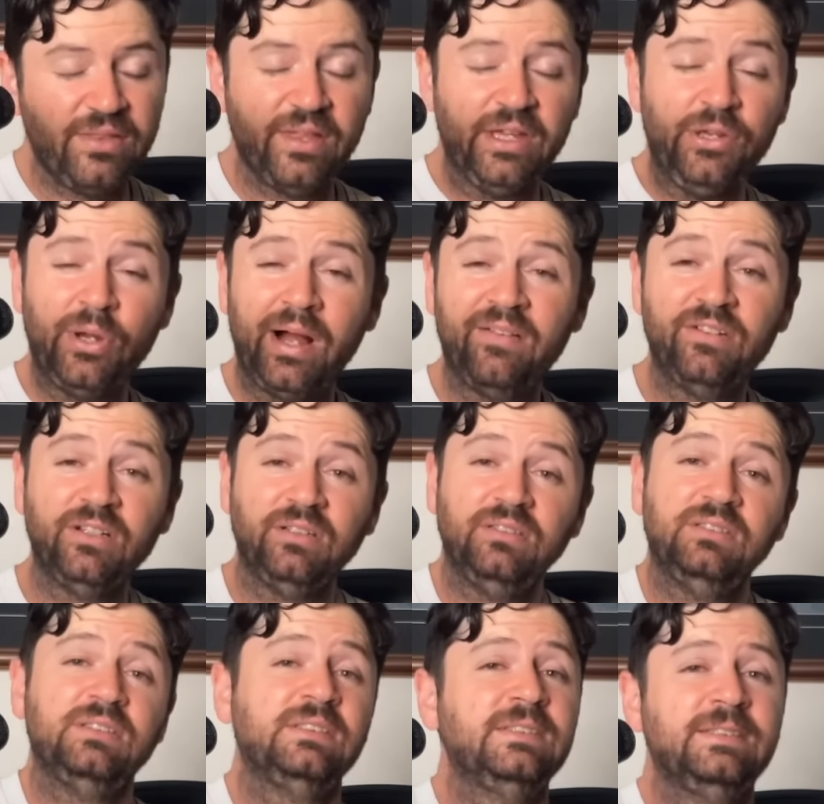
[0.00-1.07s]
There you have it.
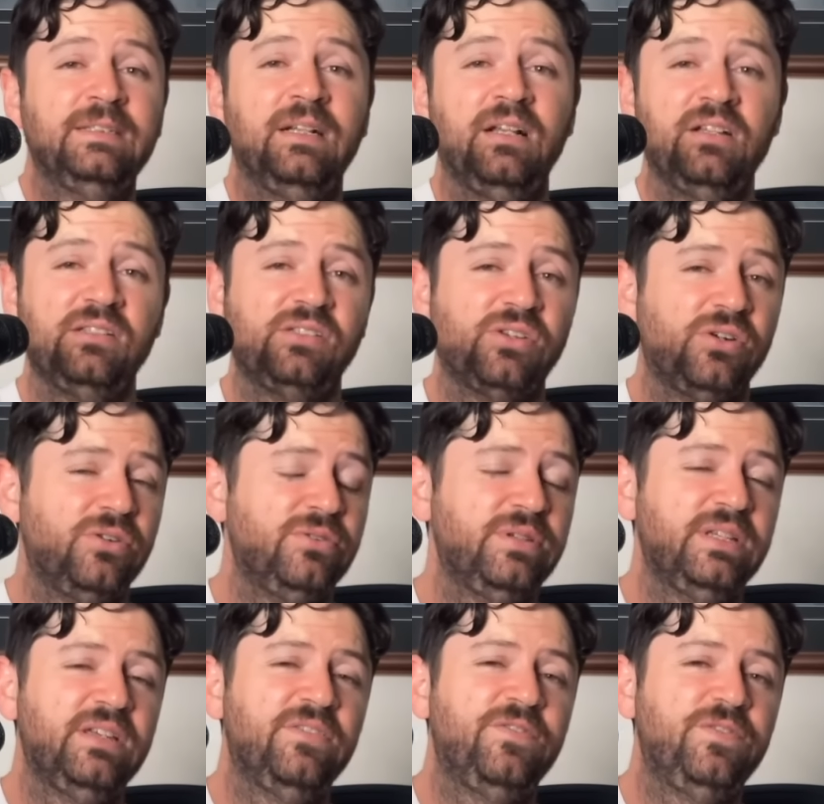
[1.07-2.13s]
So
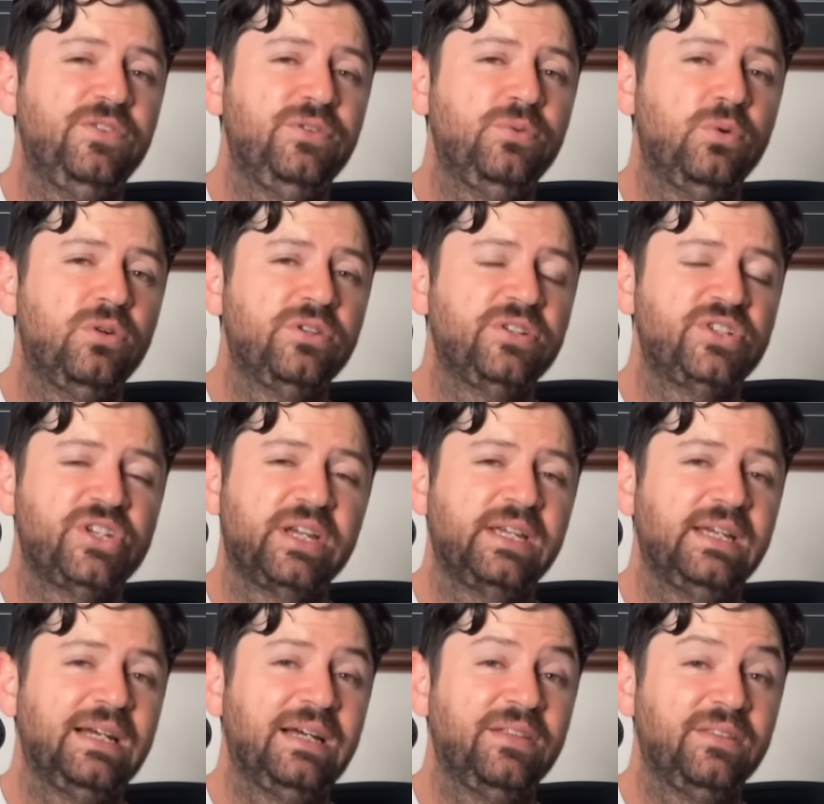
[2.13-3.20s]
if you want to
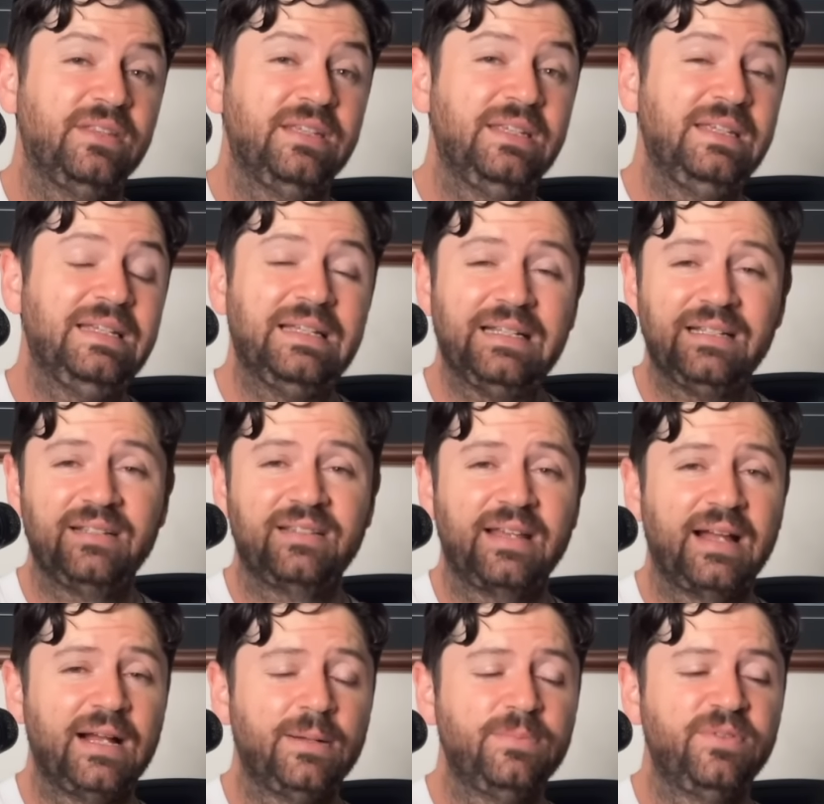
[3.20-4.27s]
check out the
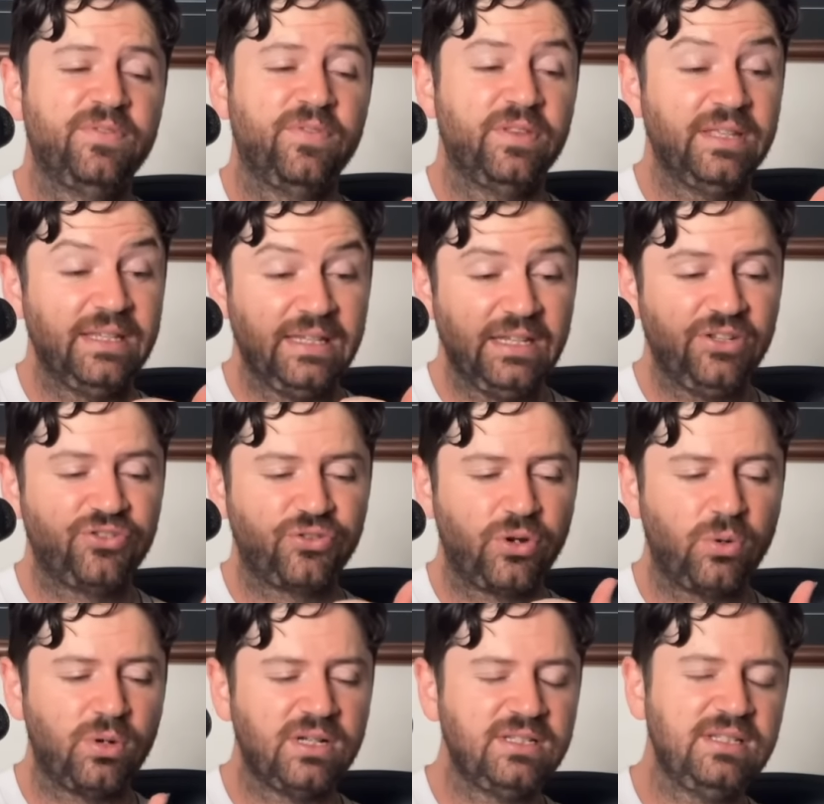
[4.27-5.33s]
tabs for the
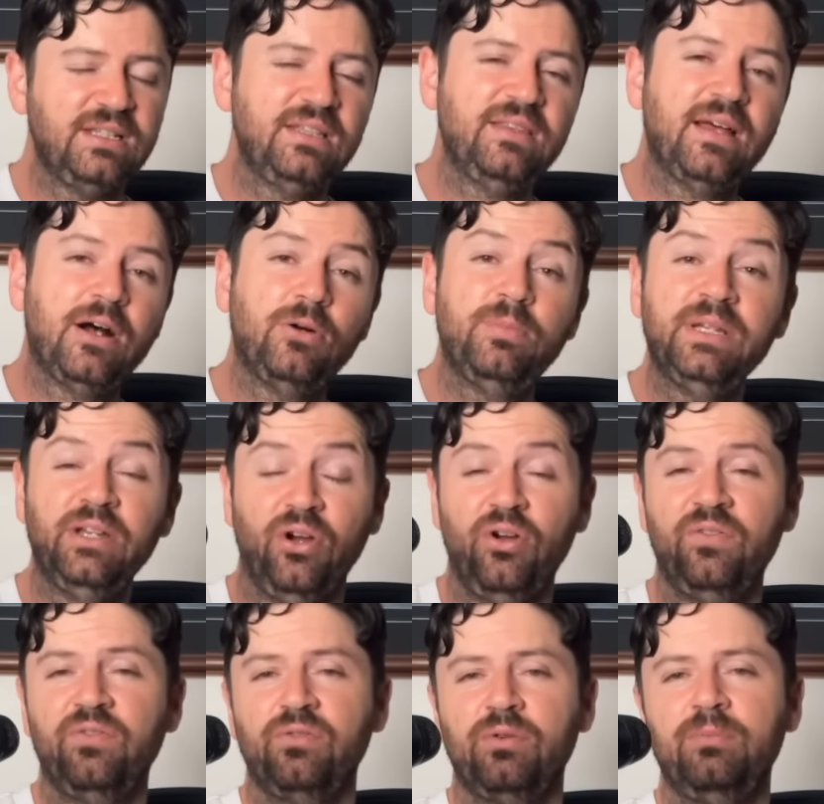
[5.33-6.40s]
intro I did, they'll be
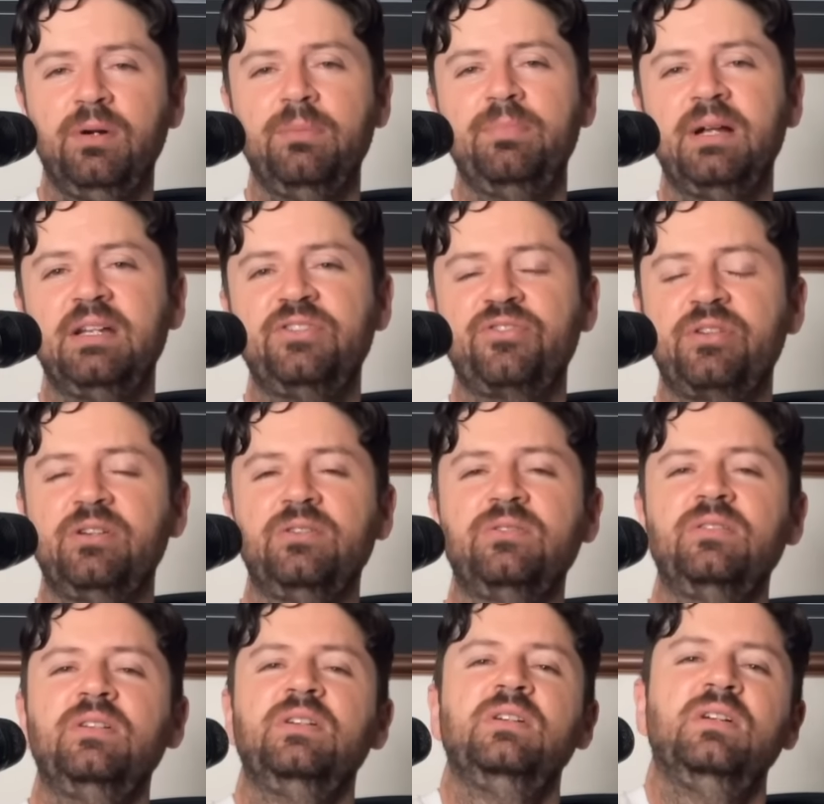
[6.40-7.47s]
over on my Patreon.